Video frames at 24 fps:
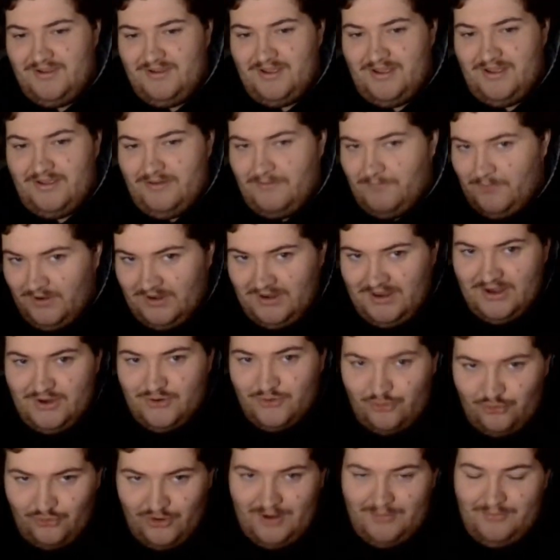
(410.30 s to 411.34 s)
If we can get a
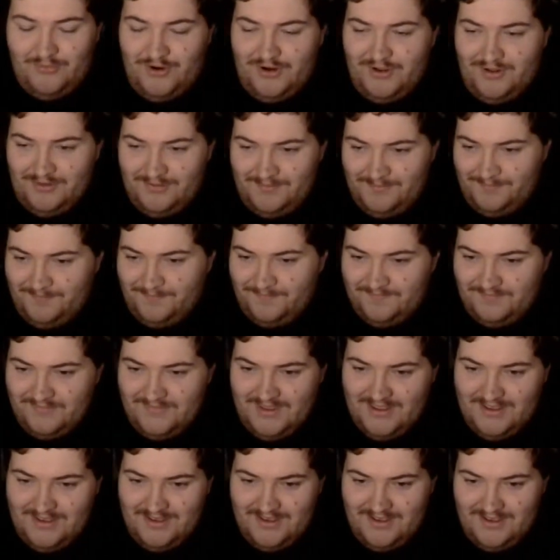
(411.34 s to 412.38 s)
drum roll,
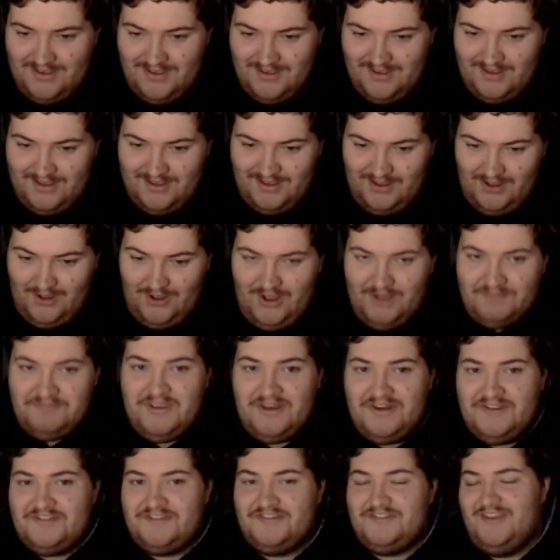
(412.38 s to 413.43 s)
I'm
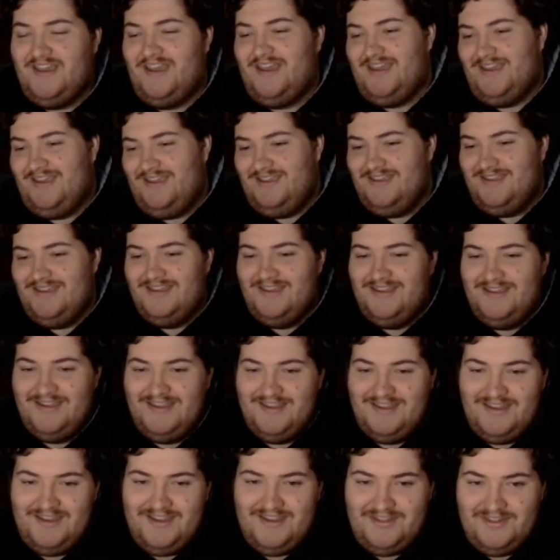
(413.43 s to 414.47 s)
going to say
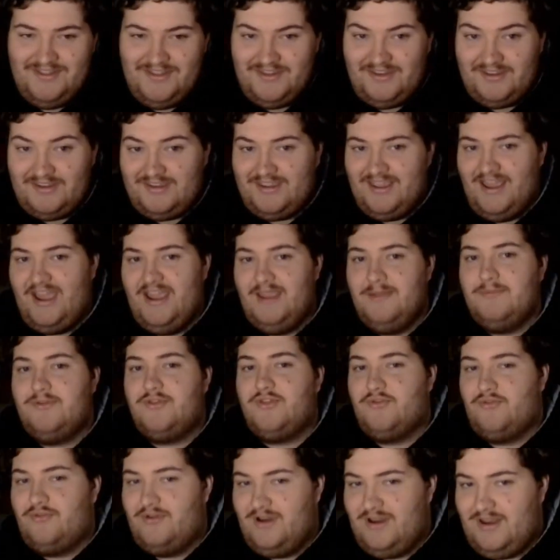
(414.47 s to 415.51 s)
that Game
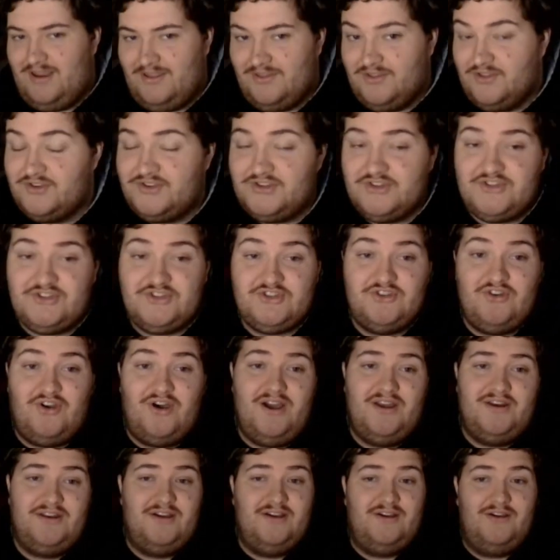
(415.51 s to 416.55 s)
3, the
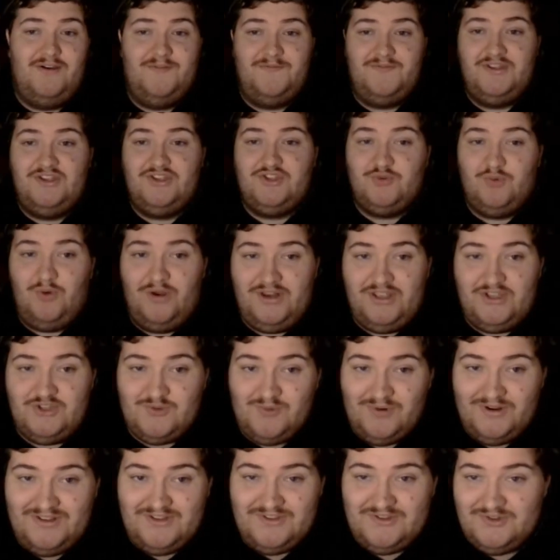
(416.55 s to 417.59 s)
decider of the
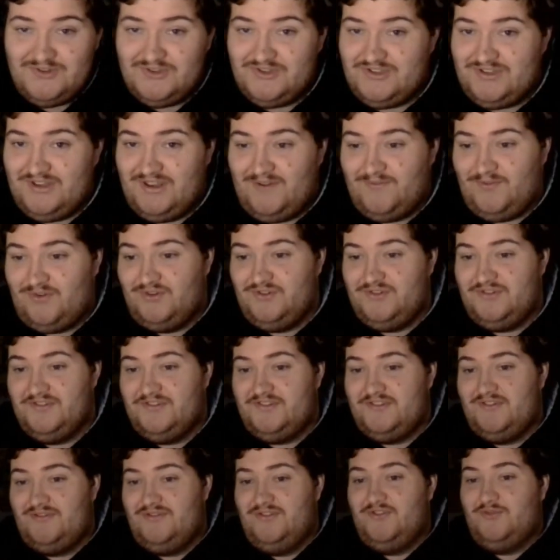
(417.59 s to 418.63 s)
2022 State of Origin
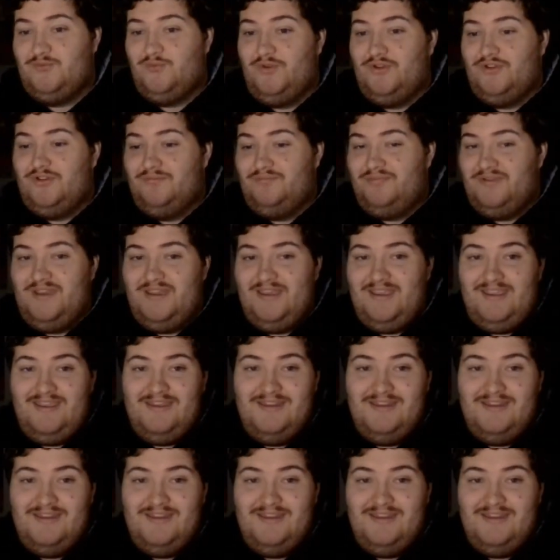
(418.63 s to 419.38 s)
Series, will be